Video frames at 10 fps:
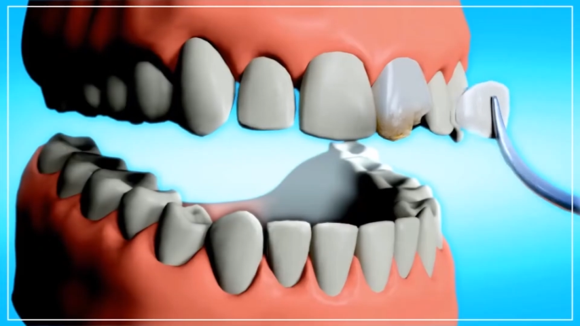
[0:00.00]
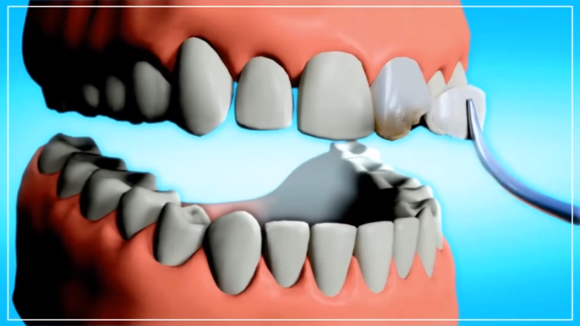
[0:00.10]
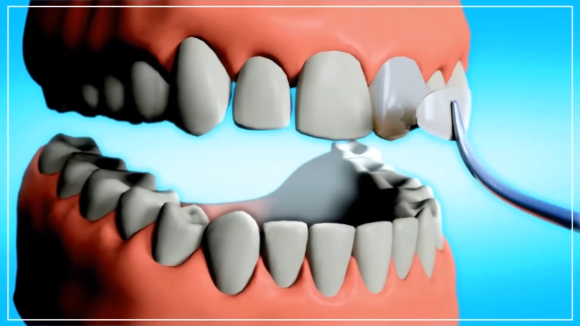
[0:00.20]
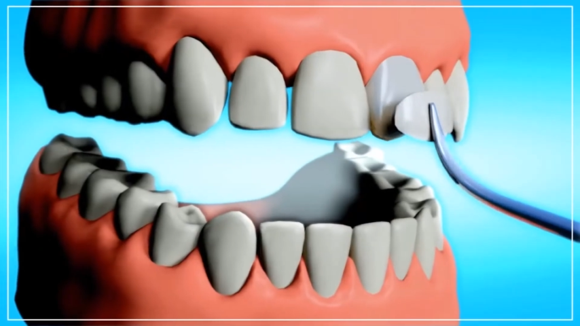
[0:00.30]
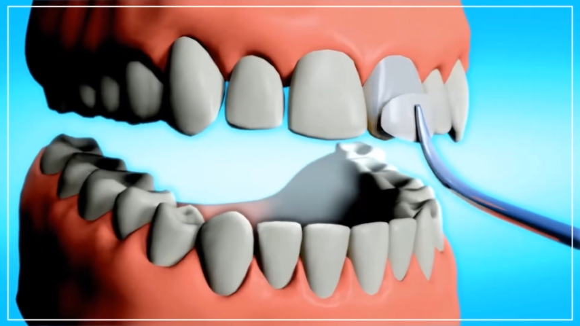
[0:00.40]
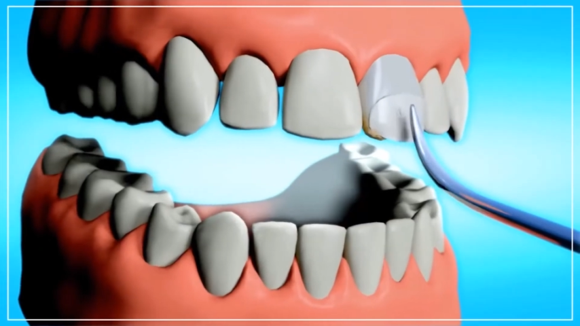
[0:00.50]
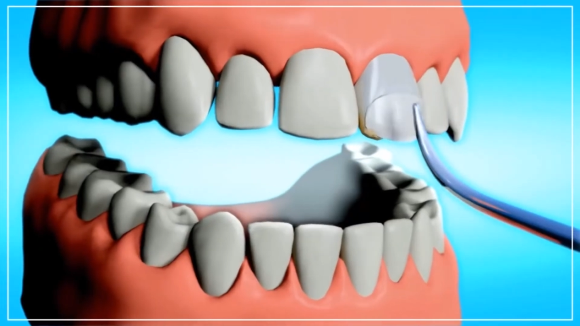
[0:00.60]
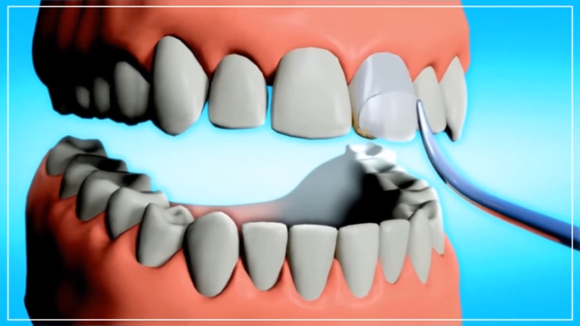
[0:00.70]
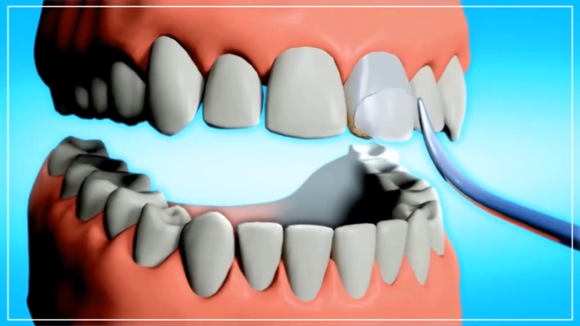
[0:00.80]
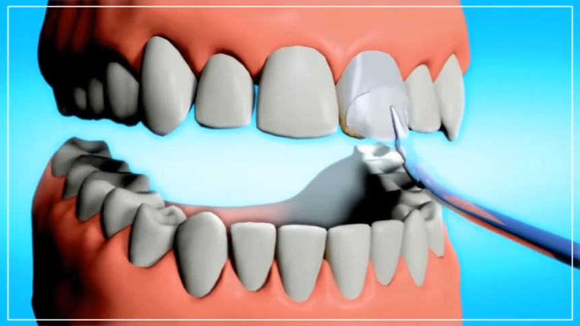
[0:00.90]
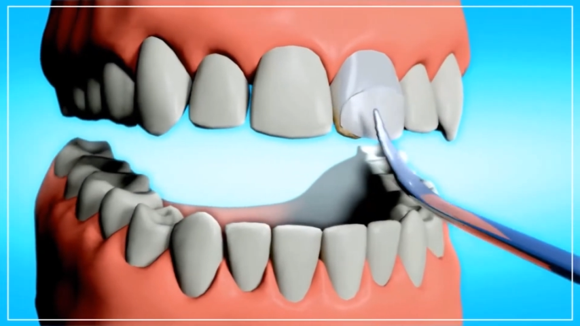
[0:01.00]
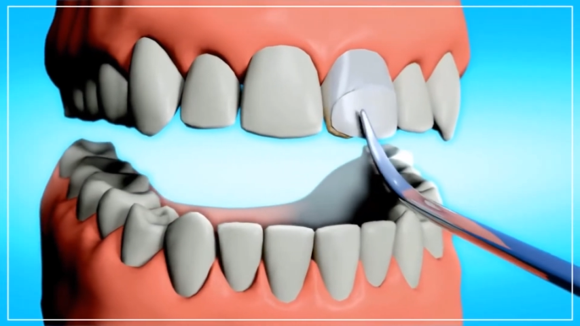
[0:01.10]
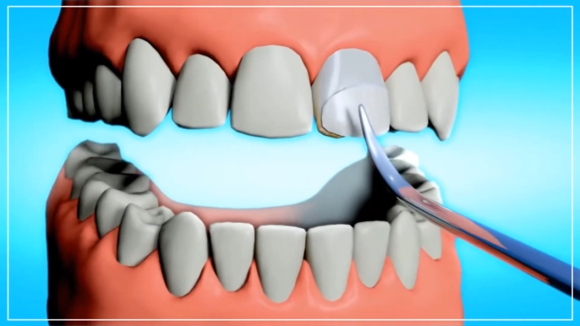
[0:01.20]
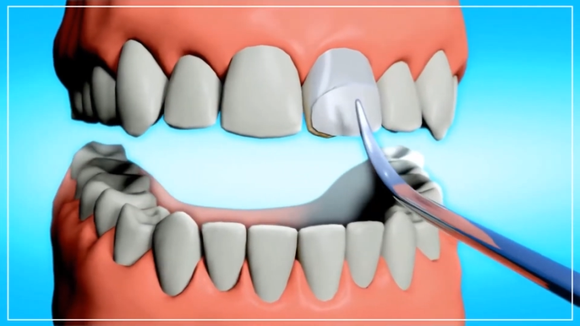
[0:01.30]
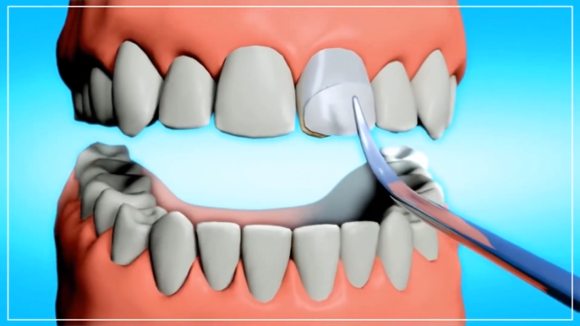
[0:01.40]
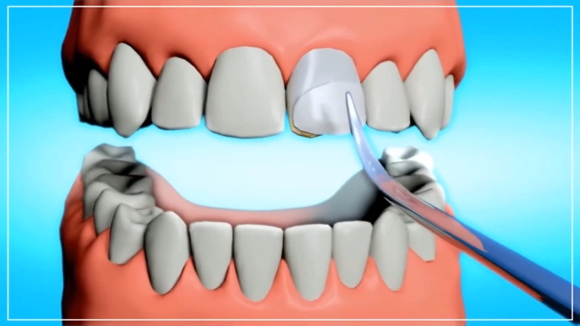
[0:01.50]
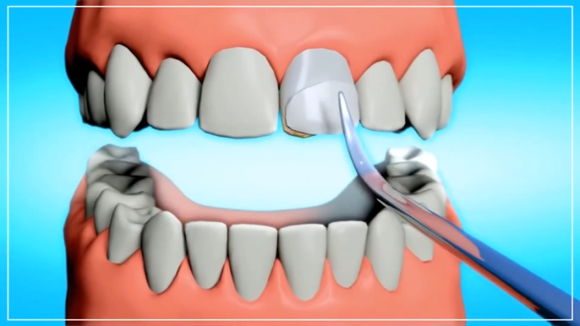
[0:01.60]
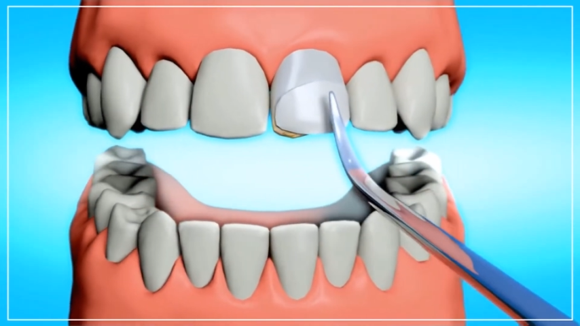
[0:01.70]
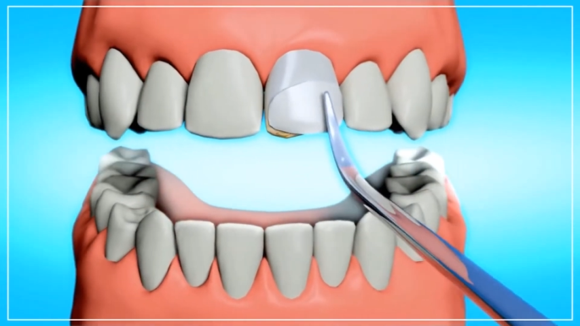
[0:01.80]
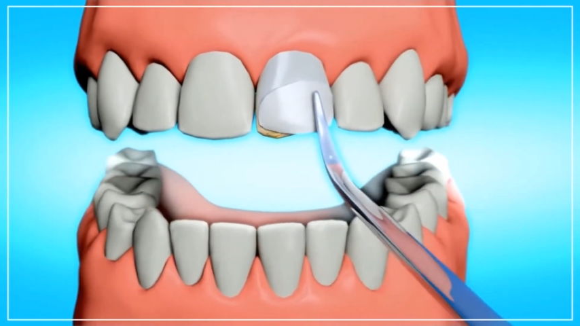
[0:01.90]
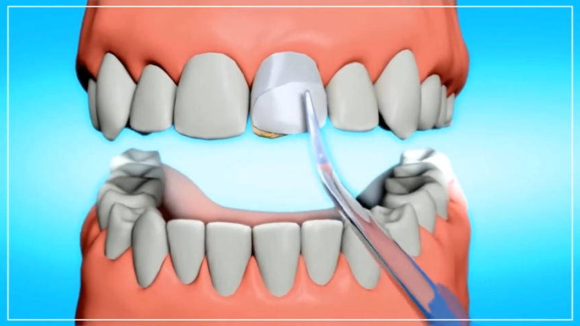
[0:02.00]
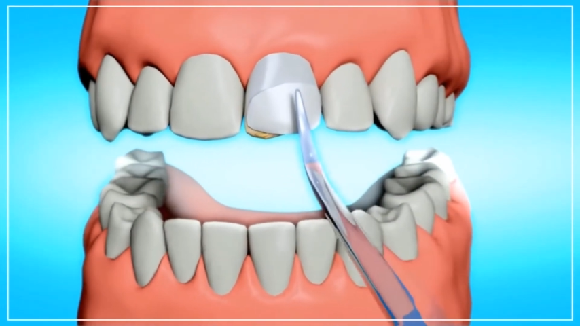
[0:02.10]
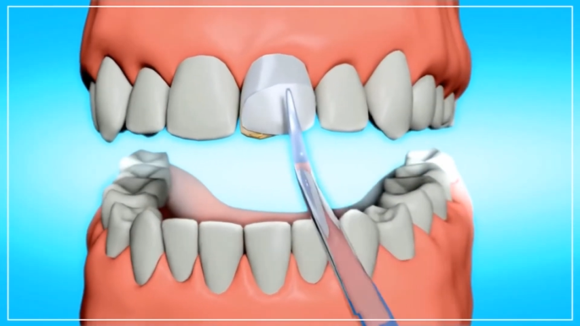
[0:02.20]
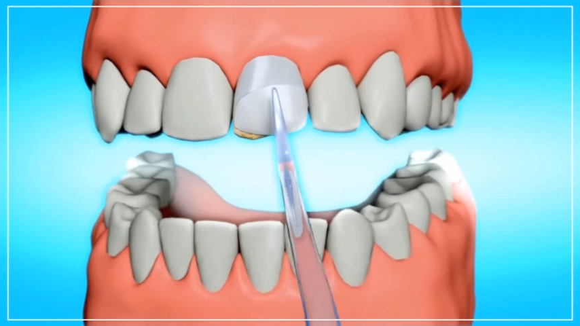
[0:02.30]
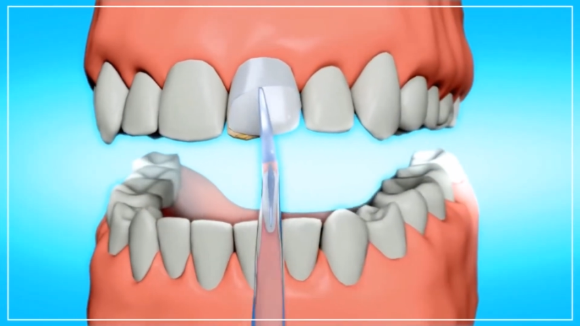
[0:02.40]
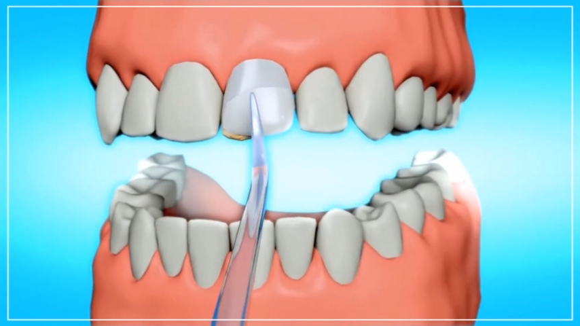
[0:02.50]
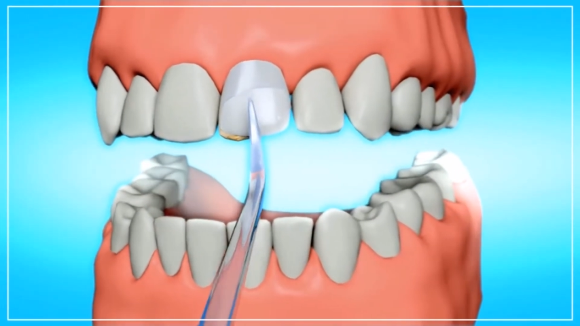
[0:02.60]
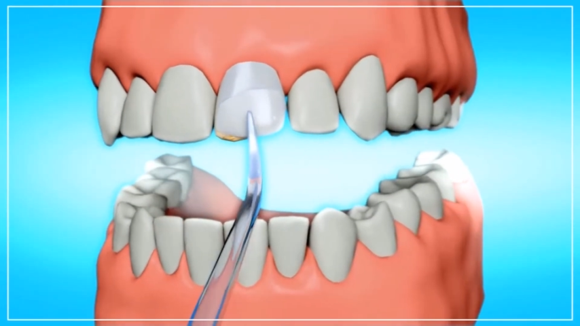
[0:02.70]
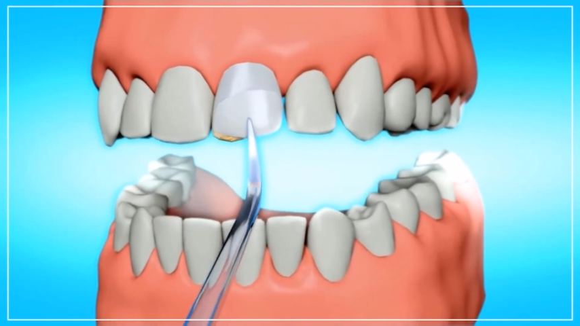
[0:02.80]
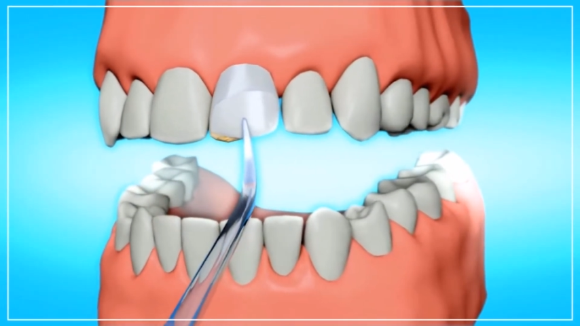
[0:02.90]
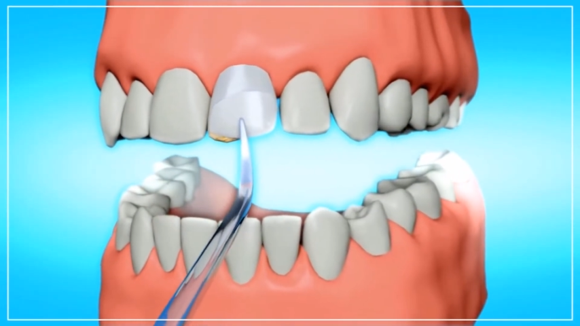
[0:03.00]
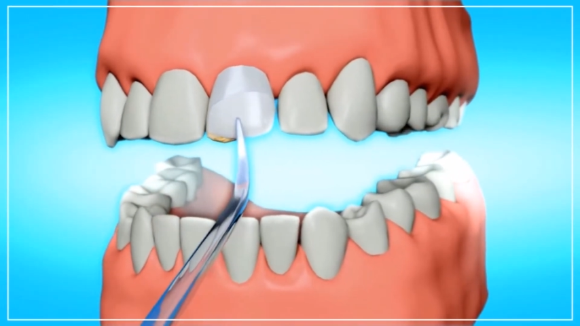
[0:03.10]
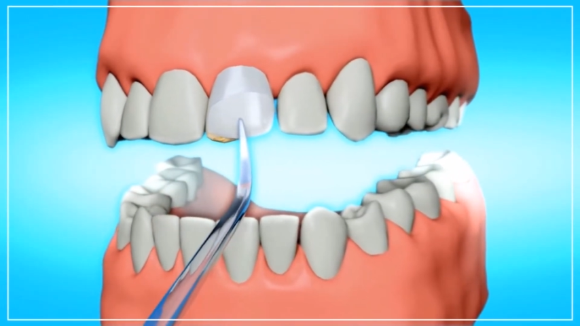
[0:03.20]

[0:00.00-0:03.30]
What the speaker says: [unreadable: no face in view]